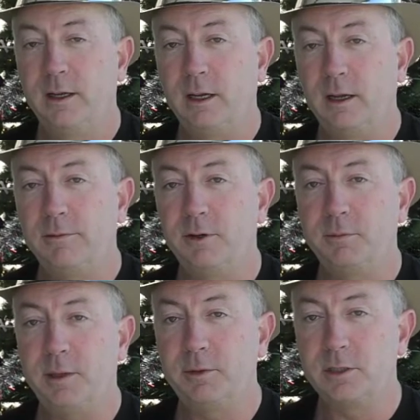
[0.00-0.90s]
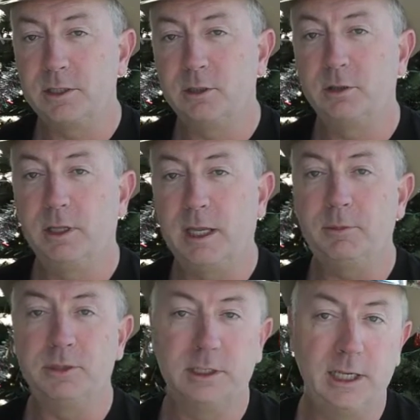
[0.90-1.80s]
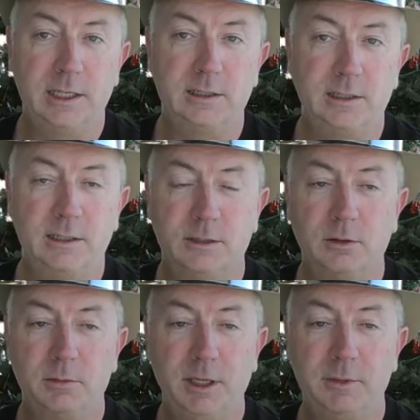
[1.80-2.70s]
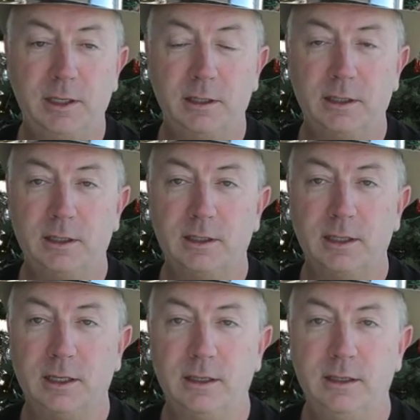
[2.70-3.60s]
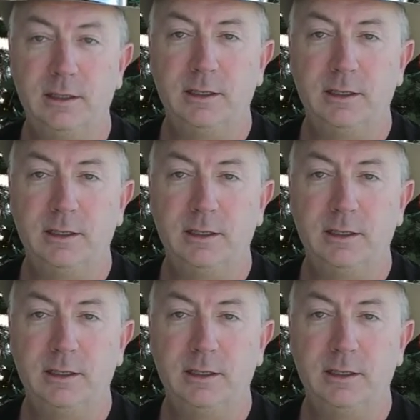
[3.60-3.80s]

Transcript: I've heard people are still able to get it, though it may be a little uh,